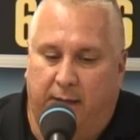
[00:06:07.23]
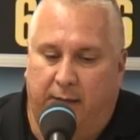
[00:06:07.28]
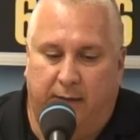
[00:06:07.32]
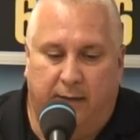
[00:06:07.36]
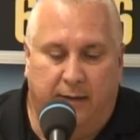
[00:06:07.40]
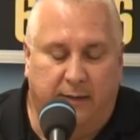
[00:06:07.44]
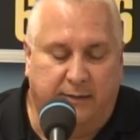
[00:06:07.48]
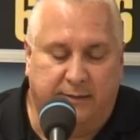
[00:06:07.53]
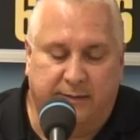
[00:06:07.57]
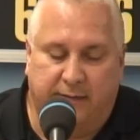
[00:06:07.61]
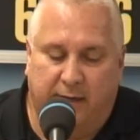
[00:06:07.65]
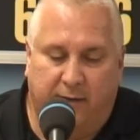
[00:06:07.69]

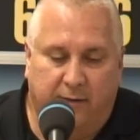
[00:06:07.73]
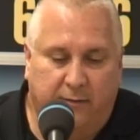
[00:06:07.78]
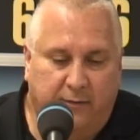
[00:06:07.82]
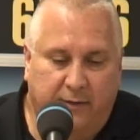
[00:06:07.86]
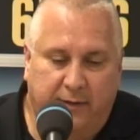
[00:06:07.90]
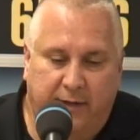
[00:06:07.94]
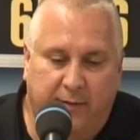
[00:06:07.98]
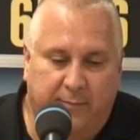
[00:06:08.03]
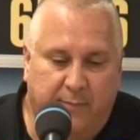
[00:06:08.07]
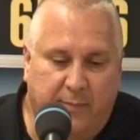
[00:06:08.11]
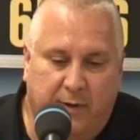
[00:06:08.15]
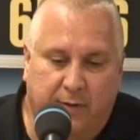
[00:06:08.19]
It's not
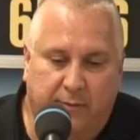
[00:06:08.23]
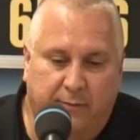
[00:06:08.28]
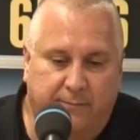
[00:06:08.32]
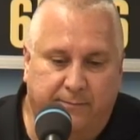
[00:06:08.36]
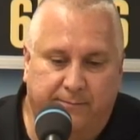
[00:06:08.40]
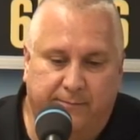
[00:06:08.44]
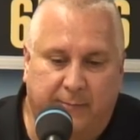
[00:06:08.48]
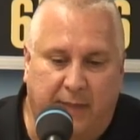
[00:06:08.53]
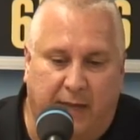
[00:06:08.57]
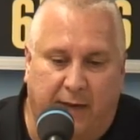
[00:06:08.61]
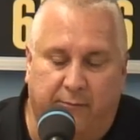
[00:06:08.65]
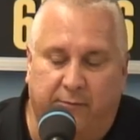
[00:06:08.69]
only
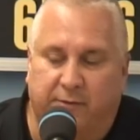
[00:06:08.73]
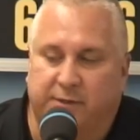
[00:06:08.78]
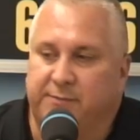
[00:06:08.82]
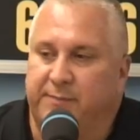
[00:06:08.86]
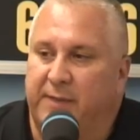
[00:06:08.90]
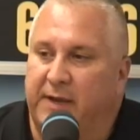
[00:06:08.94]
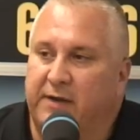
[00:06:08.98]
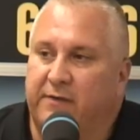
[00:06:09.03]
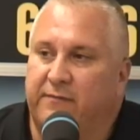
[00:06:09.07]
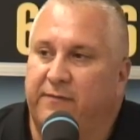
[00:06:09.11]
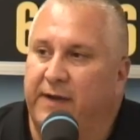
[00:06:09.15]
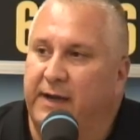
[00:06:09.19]
about that
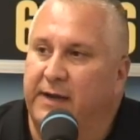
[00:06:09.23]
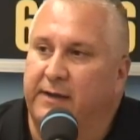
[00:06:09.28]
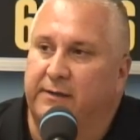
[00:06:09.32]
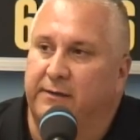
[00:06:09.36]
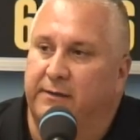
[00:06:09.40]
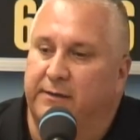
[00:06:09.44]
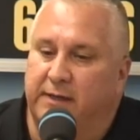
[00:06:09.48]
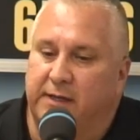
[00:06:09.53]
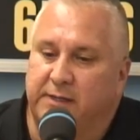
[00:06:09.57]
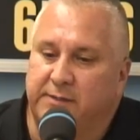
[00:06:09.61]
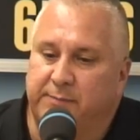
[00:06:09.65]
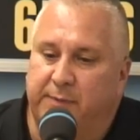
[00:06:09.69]
respect
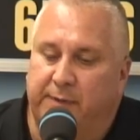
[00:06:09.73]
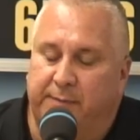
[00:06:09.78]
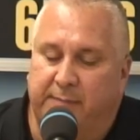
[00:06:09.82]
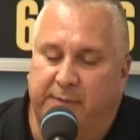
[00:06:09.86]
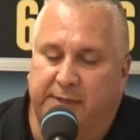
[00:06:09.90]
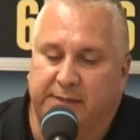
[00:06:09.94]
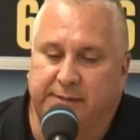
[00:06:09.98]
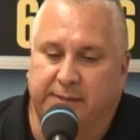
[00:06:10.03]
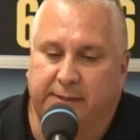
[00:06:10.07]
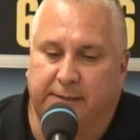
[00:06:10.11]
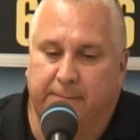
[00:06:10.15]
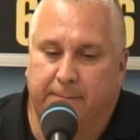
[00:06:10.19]
factor that's been
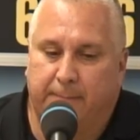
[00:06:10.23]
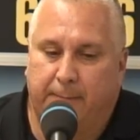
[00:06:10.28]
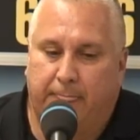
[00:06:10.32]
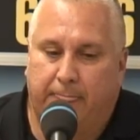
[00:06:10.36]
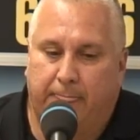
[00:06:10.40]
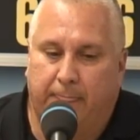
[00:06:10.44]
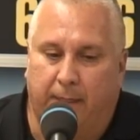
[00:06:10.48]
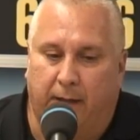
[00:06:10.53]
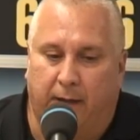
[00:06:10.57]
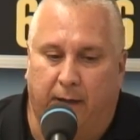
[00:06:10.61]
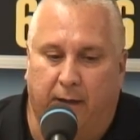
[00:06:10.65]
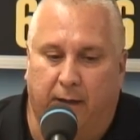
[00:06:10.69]
missing,
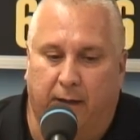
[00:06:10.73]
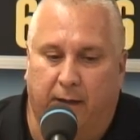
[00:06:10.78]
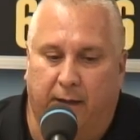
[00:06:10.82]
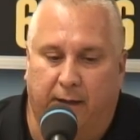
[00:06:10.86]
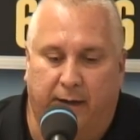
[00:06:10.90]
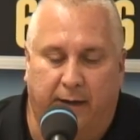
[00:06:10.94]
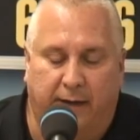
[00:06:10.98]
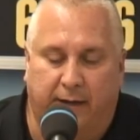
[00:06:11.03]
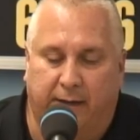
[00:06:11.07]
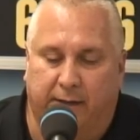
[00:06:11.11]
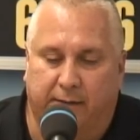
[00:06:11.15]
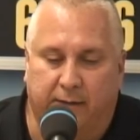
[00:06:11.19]
uh, and
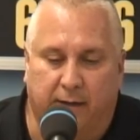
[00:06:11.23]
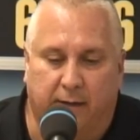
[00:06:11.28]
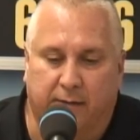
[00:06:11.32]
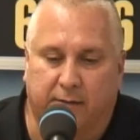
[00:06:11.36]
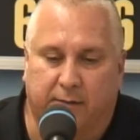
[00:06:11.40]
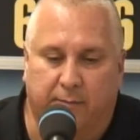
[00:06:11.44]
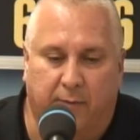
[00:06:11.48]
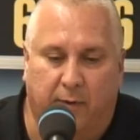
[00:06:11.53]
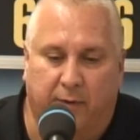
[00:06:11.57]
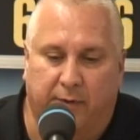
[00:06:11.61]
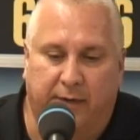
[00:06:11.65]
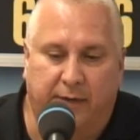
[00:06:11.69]
I can
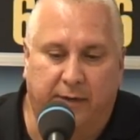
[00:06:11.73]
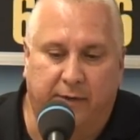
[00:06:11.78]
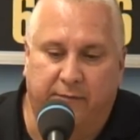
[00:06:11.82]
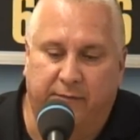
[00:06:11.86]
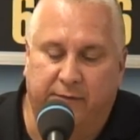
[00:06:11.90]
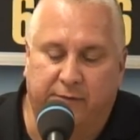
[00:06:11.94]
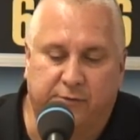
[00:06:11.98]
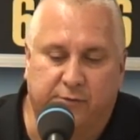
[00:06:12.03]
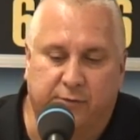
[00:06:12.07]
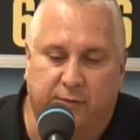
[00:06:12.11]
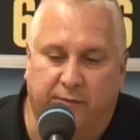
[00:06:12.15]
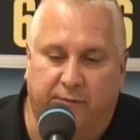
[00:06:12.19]
talk about
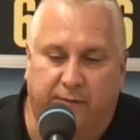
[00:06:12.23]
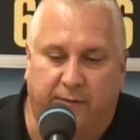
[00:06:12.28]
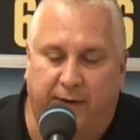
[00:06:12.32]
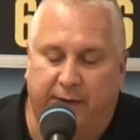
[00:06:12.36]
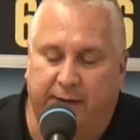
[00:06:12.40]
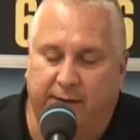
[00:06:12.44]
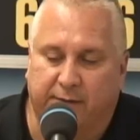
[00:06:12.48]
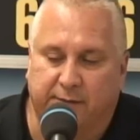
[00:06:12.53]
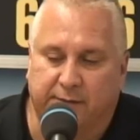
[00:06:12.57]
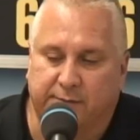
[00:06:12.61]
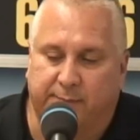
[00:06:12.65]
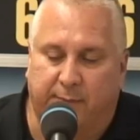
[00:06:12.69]
individual
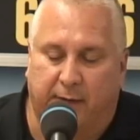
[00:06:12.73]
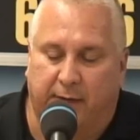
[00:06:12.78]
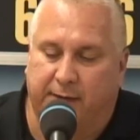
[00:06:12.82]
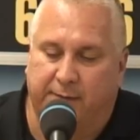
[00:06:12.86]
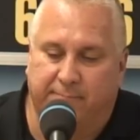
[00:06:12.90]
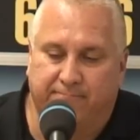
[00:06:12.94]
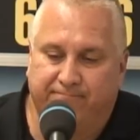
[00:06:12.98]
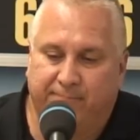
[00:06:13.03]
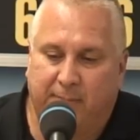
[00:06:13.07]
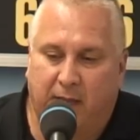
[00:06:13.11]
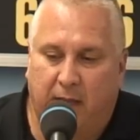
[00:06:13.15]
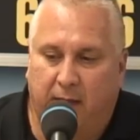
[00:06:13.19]
files,
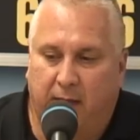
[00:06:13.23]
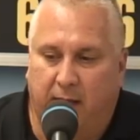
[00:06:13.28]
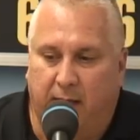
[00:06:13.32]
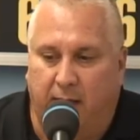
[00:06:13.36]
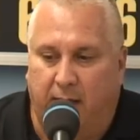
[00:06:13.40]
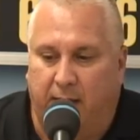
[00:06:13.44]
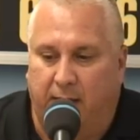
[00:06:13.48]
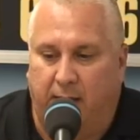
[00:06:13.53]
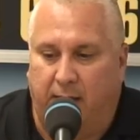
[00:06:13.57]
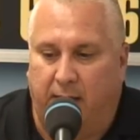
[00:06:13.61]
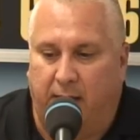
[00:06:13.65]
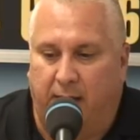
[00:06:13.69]
but
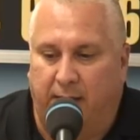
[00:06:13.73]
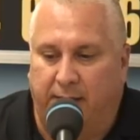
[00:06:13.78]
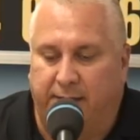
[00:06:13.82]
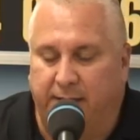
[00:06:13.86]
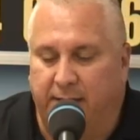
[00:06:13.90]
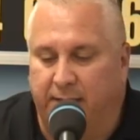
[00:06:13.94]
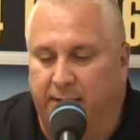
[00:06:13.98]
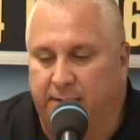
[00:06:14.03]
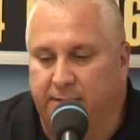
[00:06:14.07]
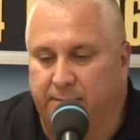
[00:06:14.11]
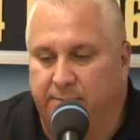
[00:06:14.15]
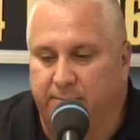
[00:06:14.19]
uh, I
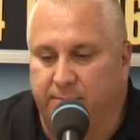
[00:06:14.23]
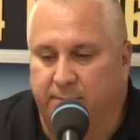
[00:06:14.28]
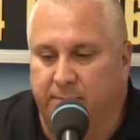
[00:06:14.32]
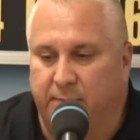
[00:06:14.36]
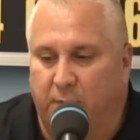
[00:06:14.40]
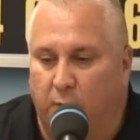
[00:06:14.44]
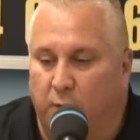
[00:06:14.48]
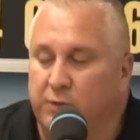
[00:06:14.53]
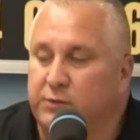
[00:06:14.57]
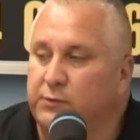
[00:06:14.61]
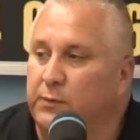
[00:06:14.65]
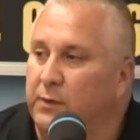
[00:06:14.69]
think
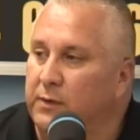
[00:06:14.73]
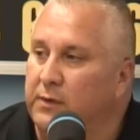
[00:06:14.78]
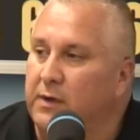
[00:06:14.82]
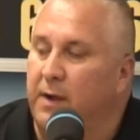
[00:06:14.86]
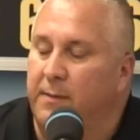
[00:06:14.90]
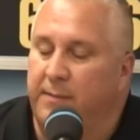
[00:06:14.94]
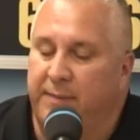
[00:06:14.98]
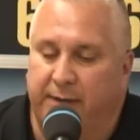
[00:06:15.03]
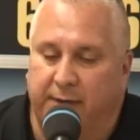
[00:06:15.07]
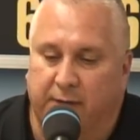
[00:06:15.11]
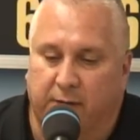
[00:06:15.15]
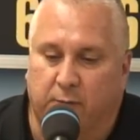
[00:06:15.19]
those will
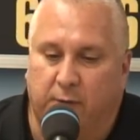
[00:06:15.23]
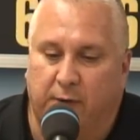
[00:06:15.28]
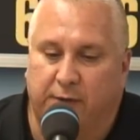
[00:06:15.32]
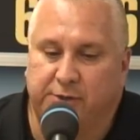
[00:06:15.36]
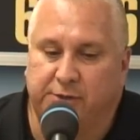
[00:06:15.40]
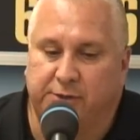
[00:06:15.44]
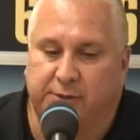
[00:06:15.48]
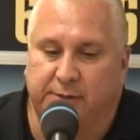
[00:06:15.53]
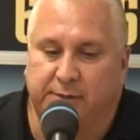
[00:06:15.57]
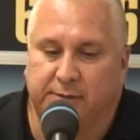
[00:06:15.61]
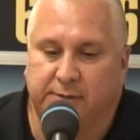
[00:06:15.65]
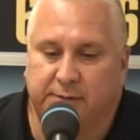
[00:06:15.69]
come into
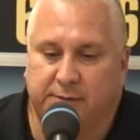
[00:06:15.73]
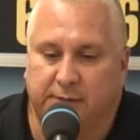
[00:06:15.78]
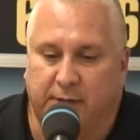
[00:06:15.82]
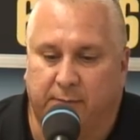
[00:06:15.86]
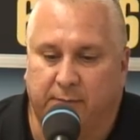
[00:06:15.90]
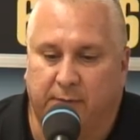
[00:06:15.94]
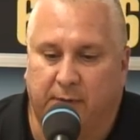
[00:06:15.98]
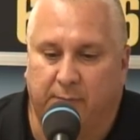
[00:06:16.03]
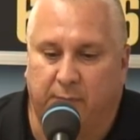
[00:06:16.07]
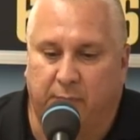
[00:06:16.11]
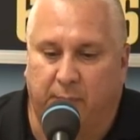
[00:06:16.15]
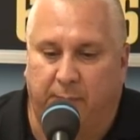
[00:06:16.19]
questions.
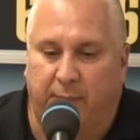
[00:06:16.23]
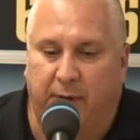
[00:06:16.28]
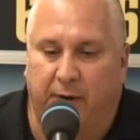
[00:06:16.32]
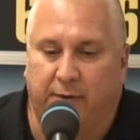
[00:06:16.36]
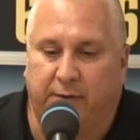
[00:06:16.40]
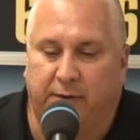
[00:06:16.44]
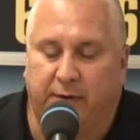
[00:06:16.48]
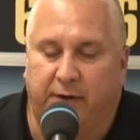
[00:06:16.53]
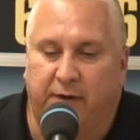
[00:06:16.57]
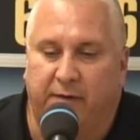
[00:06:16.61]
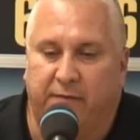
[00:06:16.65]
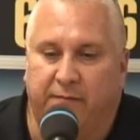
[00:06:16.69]
I'm, I'm prepared
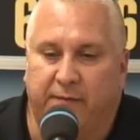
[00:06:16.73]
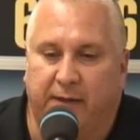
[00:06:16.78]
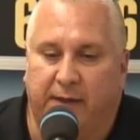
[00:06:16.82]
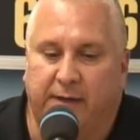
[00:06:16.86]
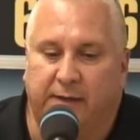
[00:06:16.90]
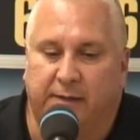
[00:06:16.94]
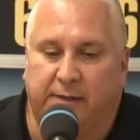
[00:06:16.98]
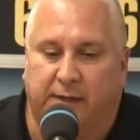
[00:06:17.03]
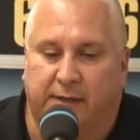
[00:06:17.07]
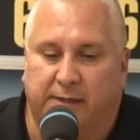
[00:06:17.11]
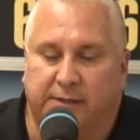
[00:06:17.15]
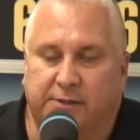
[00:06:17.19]
to
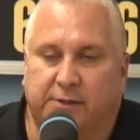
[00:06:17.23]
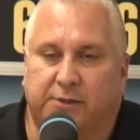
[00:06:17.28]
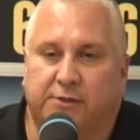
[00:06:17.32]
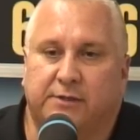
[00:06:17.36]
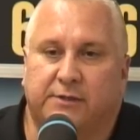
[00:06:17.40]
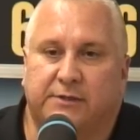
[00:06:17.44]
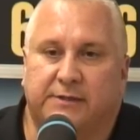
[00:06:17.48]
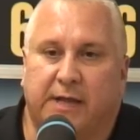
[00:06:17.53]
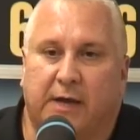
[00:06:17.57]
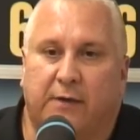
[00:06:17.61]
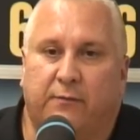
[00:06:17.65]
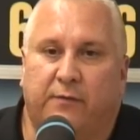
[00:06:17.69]
defend the
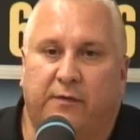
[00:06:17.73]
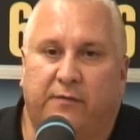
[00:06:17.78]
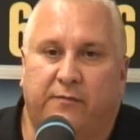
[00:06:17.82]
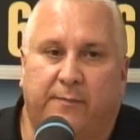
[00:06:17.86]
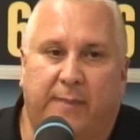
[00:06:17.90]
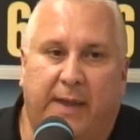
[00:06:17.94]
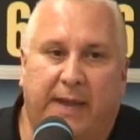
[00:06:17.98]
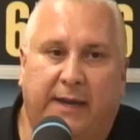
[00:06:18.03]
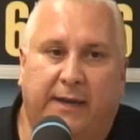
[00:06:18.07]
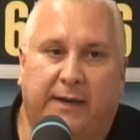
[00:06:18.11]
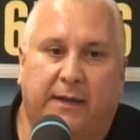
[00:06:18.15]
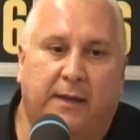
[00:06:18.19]
decisions that we've
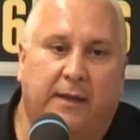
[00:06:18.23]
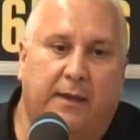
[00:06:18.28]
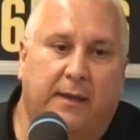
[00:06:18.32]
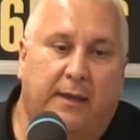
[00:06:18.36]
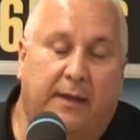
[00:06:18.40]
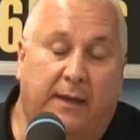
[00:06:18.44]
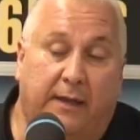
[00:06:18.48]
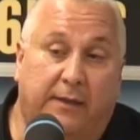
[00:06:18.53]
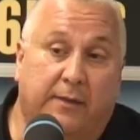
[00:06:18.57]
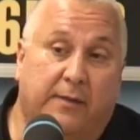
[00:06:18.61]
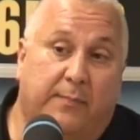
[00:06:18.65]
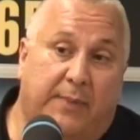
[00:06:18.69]
made
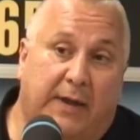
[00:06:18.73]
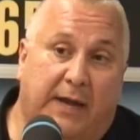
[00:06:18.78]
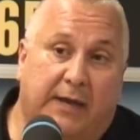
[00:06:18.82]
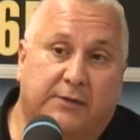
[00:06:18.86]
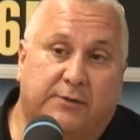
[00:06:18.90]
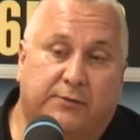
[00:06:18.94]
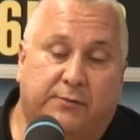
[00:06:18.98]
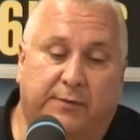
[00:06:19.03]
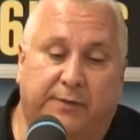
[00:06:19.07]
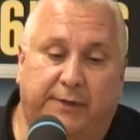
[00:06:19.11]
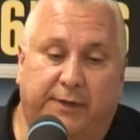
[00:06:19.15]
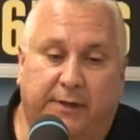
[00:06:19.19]
in the
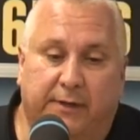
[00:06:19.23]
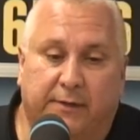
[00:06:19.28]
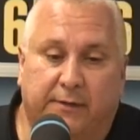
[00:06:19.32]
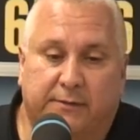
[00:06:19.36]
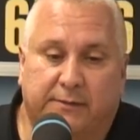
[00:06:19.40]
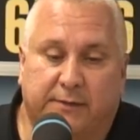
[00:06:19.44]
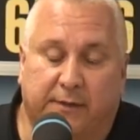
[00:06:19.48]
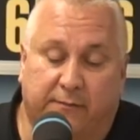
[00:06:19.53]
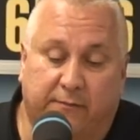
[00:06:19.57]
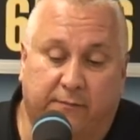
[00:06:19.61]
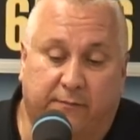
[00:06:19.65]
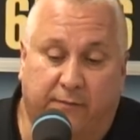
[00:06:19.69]
past three
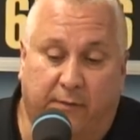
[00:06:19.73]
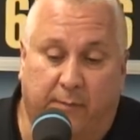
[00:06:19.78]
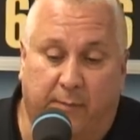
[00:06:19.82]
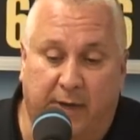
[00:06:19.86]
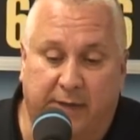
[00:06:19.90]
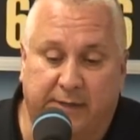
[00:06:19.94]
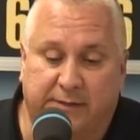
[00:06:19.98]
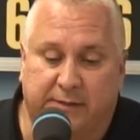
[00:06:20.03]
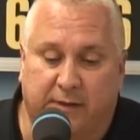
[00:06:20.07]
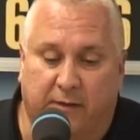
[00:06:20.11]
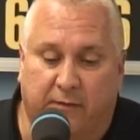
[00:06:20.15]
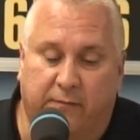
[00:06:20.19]
years and for
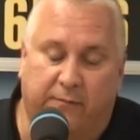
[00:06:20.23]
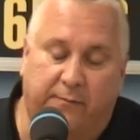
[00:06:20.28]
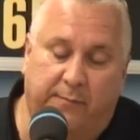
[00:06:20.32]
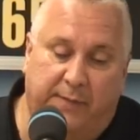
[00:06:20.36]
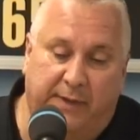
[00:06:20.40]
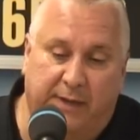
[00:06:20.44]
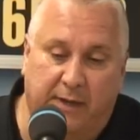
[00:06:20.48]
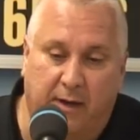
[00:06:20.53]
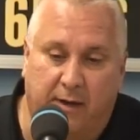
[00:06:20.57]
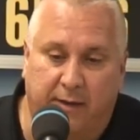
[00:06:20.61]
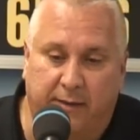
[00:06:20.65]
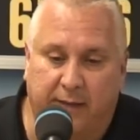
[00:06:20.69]
myself
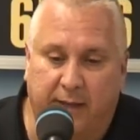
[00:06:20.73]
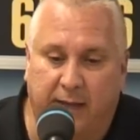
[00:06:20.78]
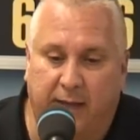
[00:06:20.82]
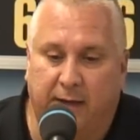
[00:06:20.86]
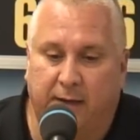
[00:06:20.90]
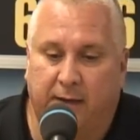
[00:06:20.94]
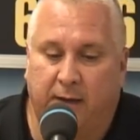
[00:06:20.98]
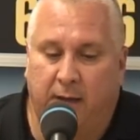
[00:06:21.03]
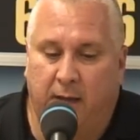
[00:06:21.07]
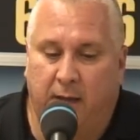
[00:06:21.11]
beyond that.